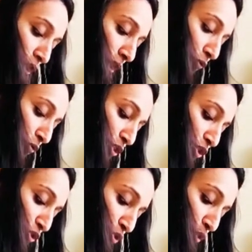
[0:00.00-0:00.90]
wrist
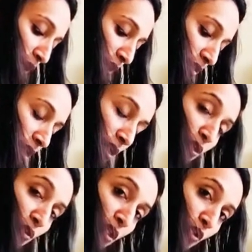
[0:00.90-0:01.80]
joint
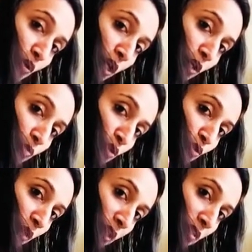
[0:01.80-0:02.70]
underneath your elbow
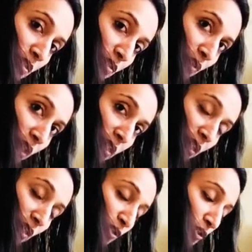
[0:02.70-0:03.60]
joint, directly
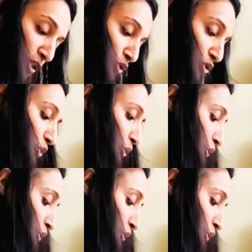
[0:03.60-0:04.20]
underneath the shoulder